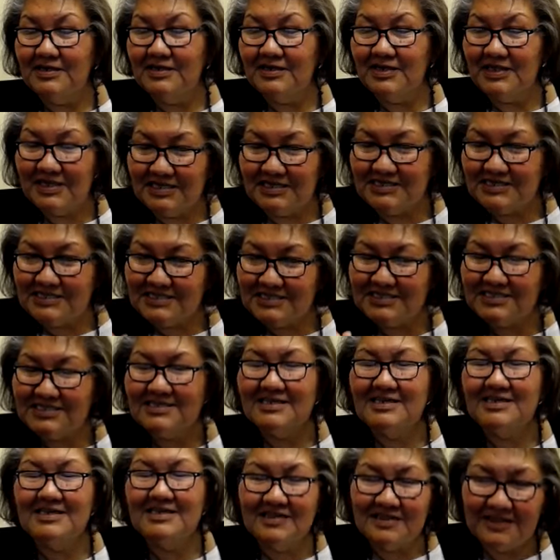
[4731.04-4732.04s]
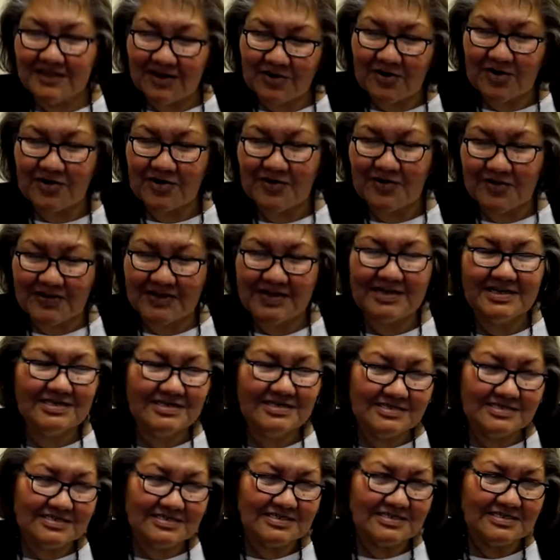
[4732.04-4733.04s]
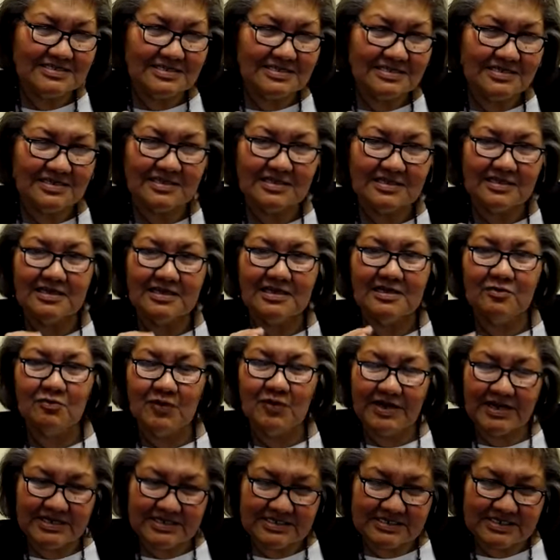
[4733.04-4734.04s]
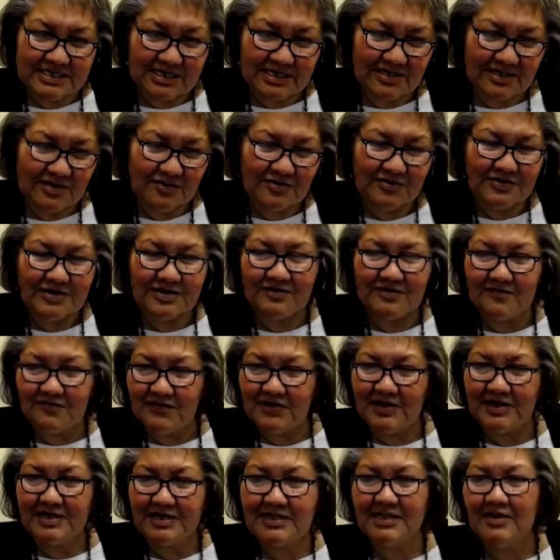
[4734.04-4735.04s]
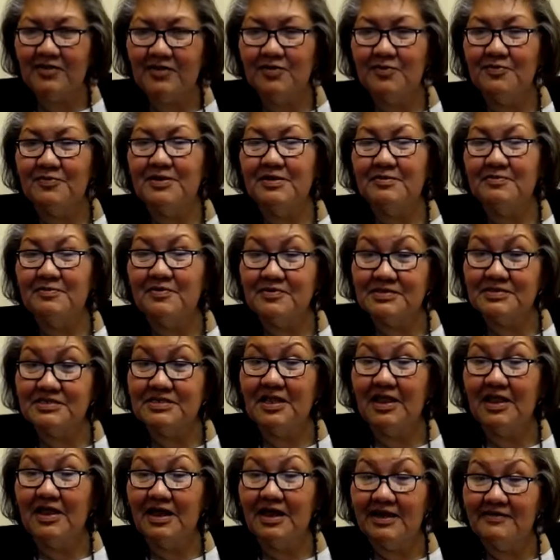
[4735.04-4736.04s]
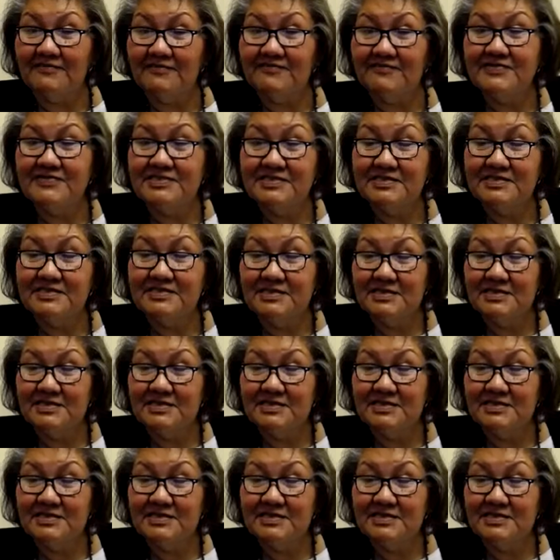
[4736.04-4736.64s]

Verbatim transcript: things, there are things in ways that you can affect other people's lives.